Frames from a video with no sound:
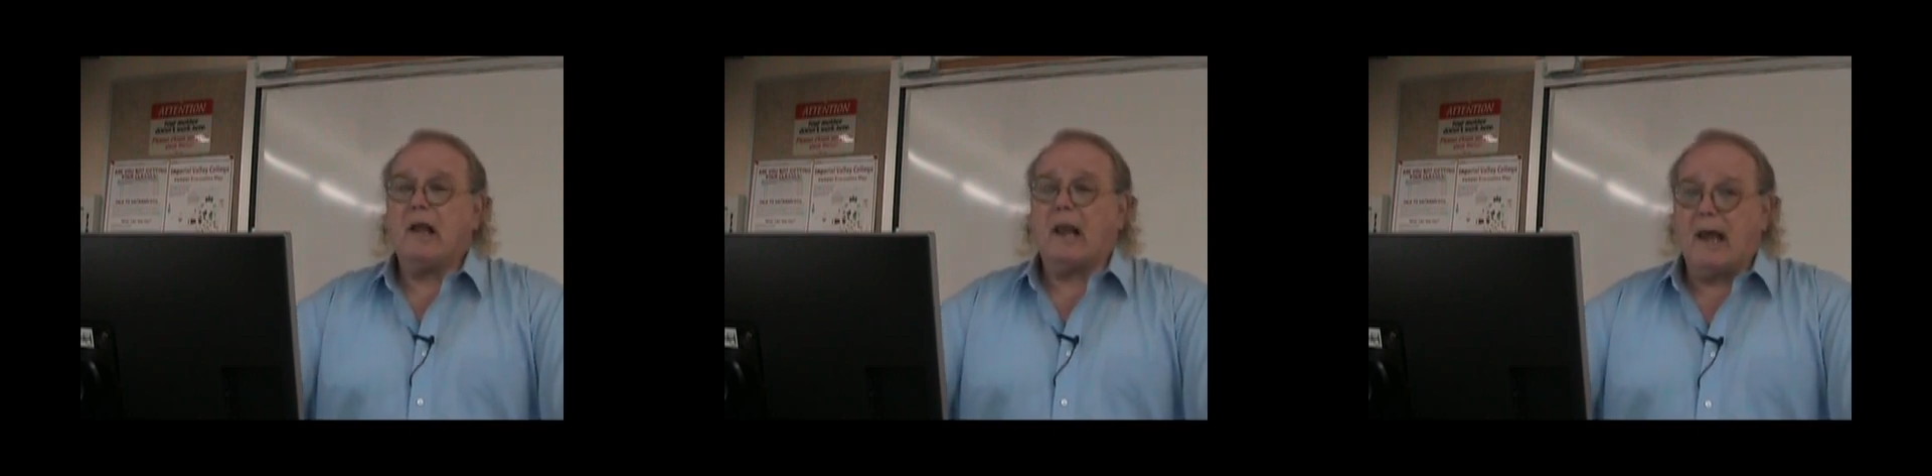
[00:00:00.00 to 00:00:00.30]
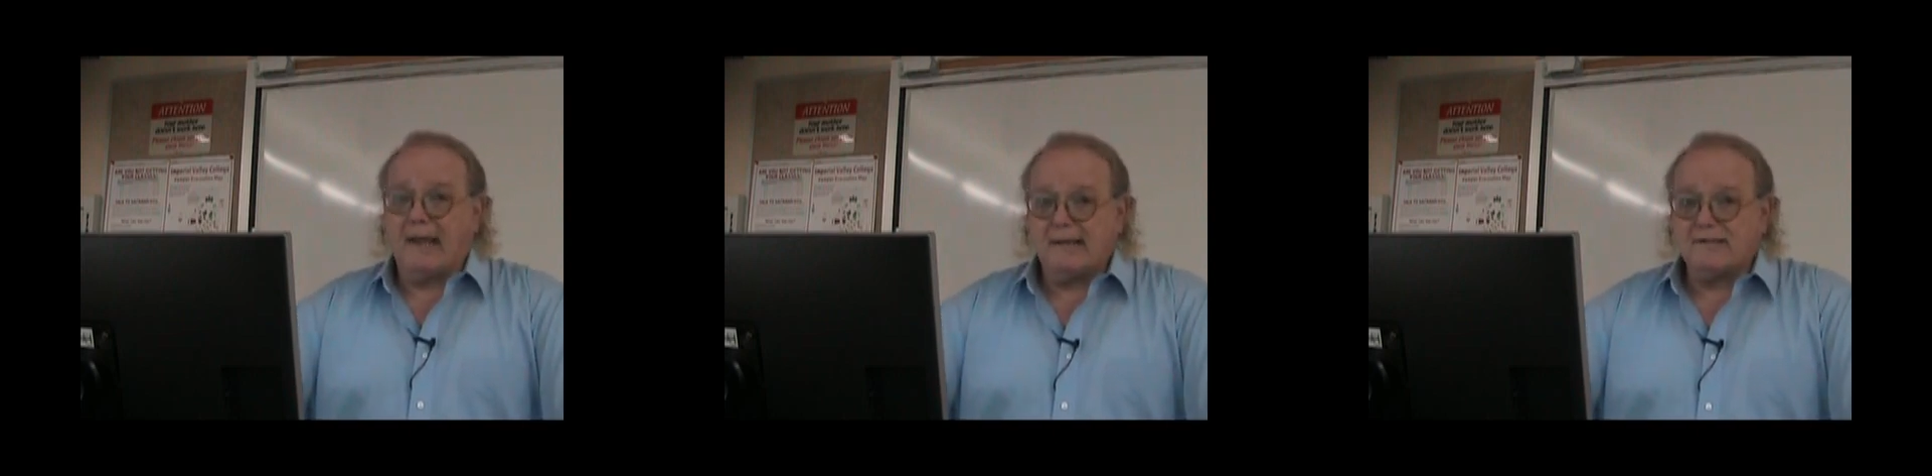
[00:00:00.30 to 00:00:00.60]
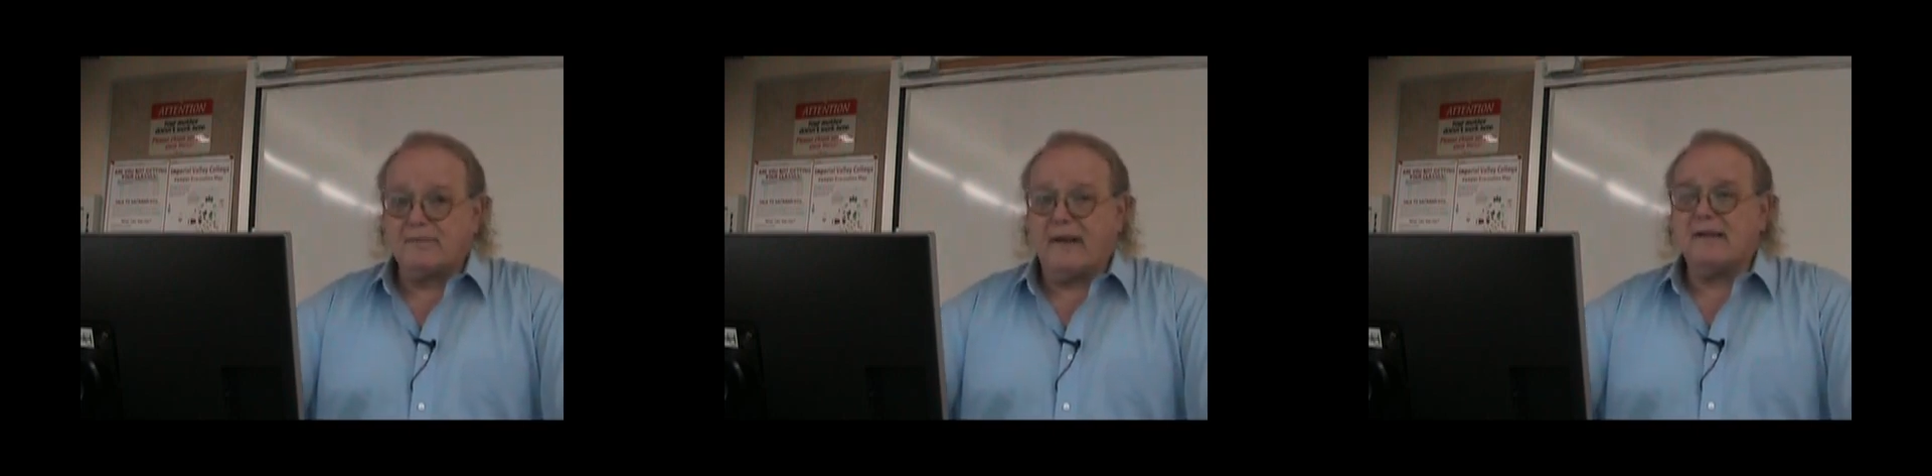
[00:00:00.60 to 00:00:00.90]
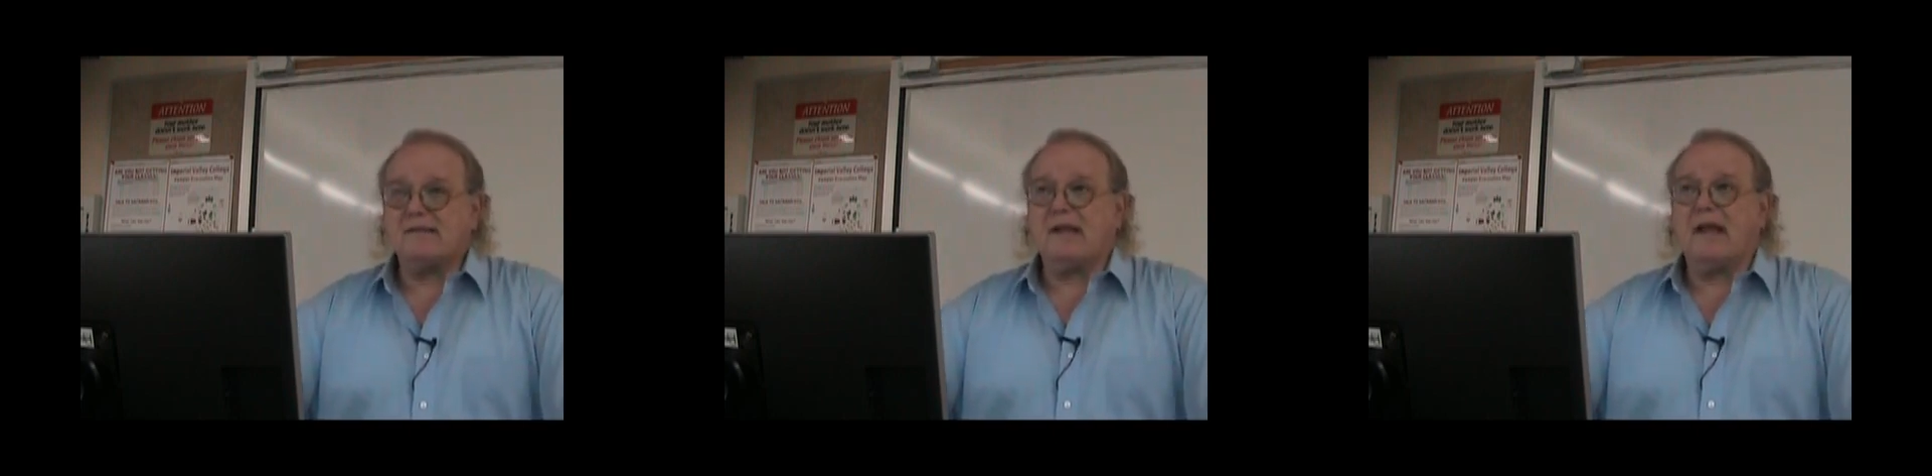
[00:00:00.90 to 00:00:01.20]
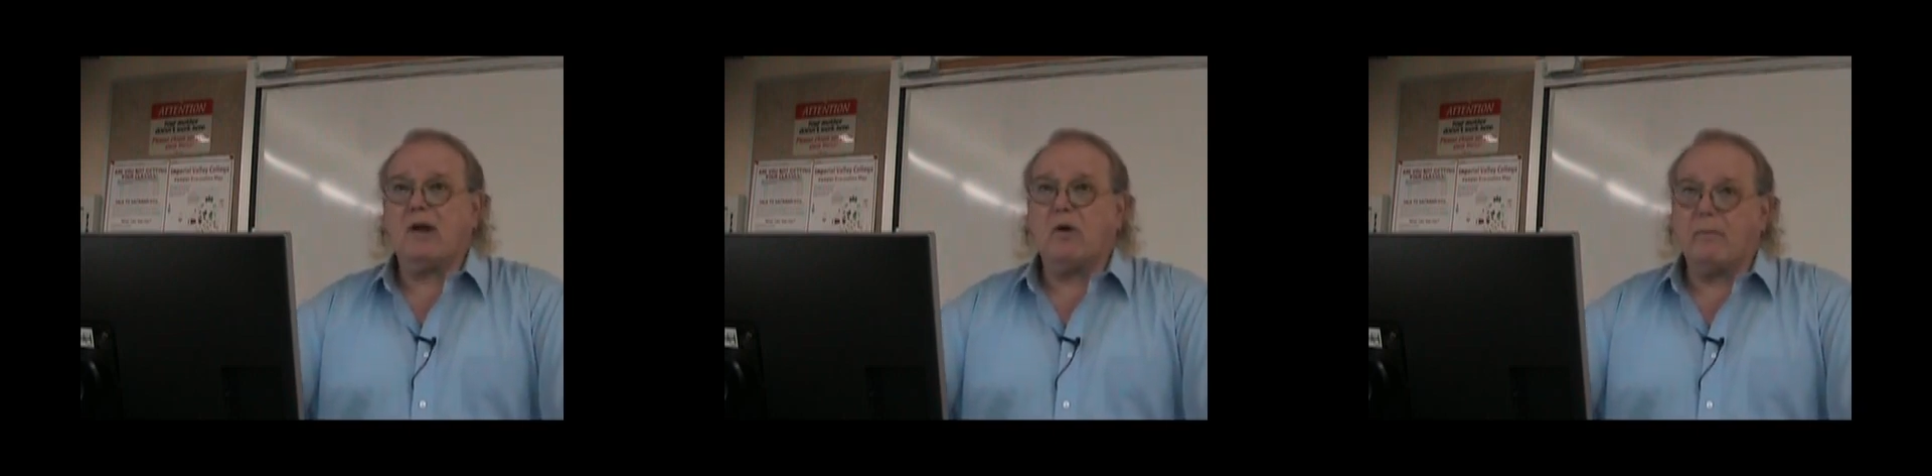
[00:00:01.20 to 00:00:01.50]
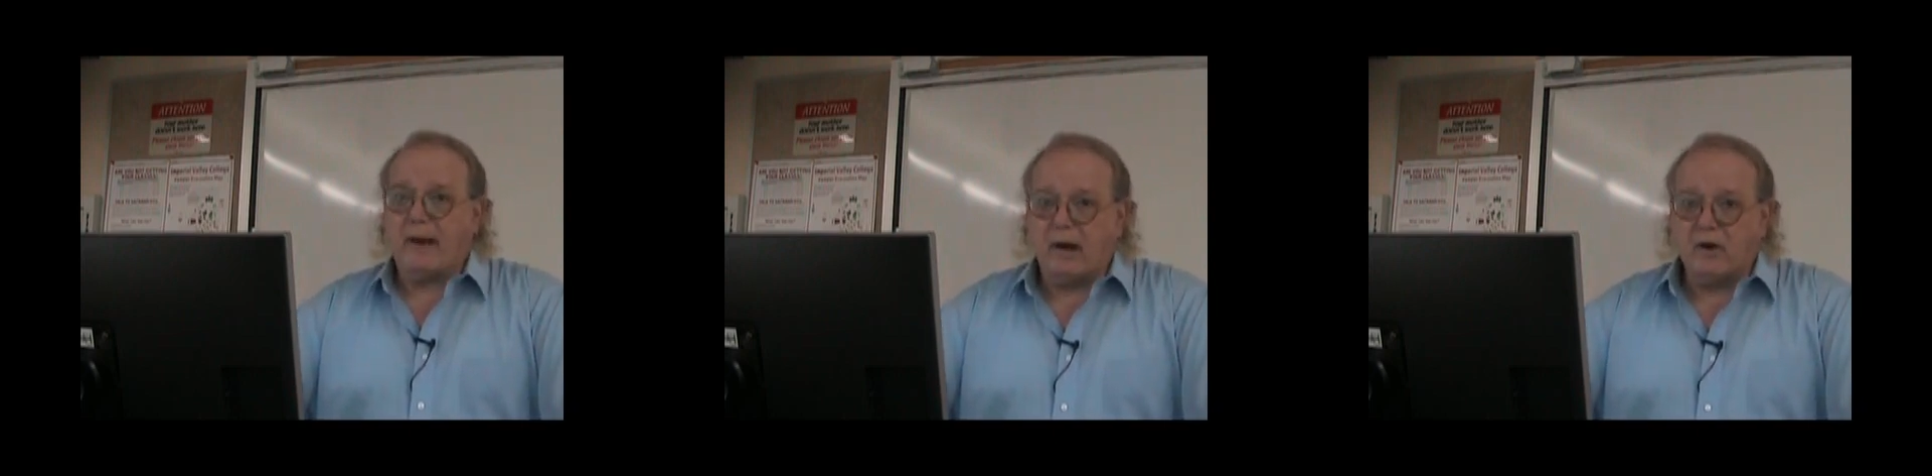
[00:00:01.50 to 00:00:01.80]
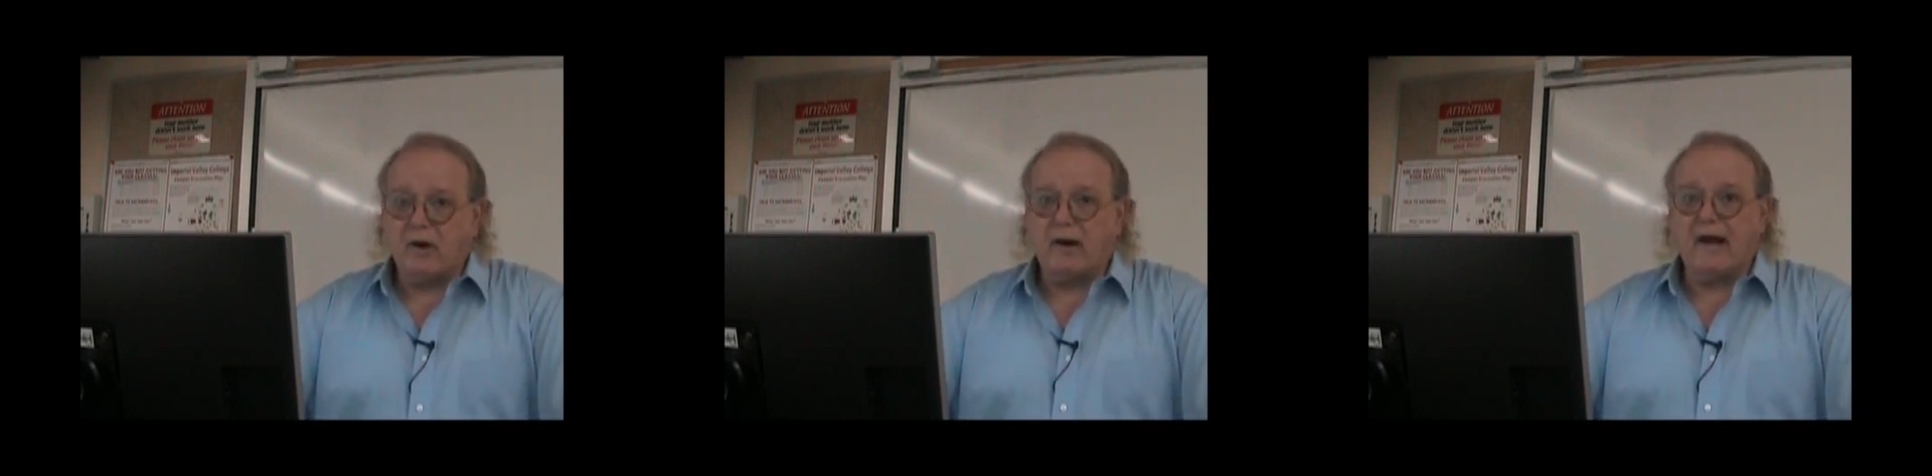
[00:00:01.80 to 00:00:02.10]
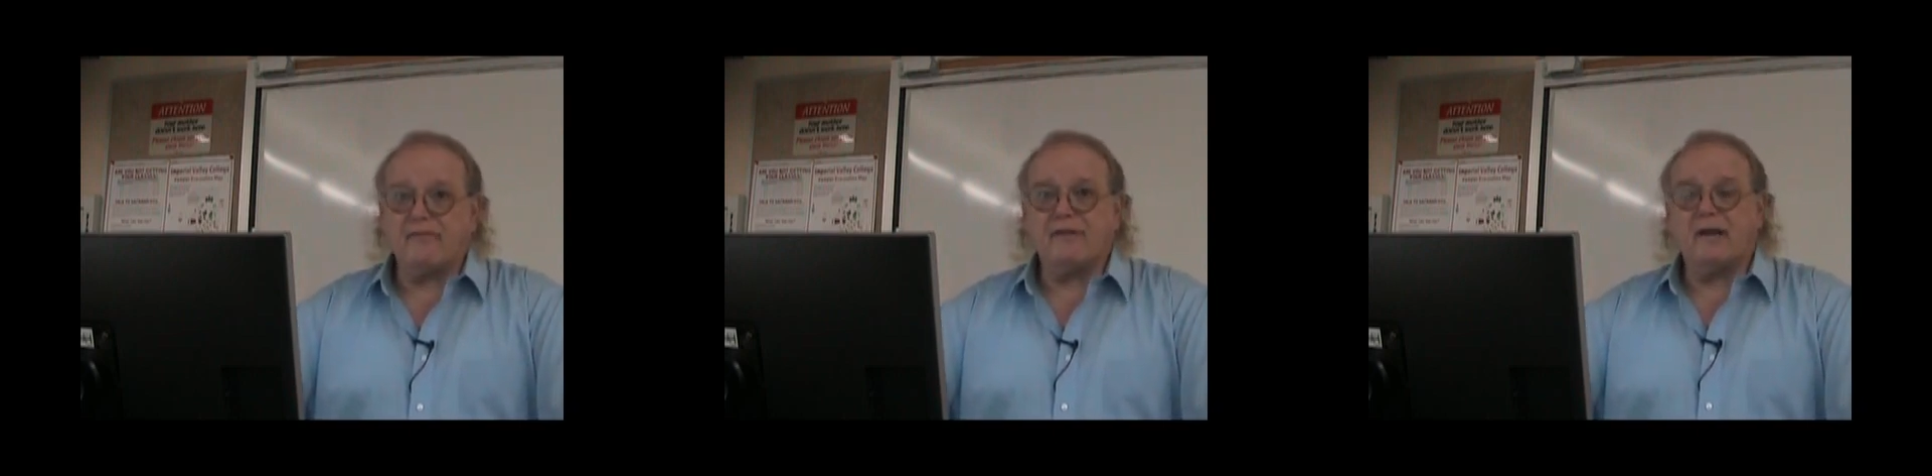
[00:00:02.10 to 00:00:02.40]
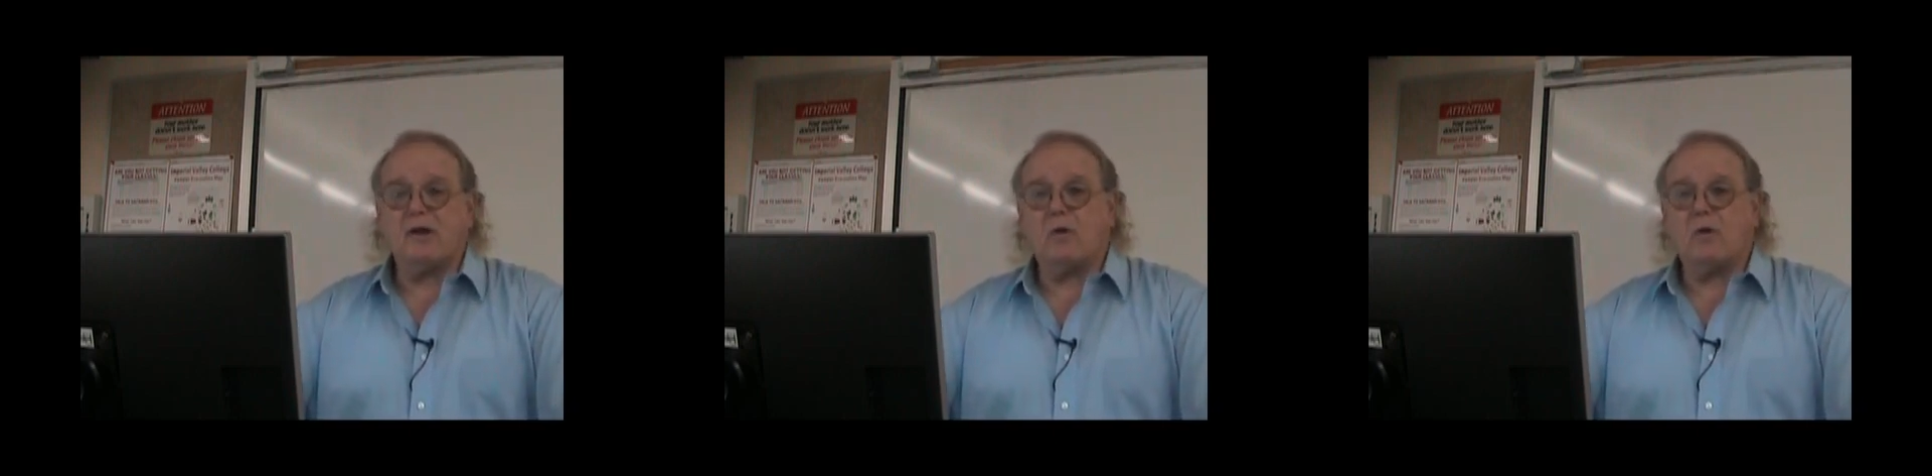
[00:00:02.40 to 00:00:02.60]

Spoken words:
line spacing or paragraphing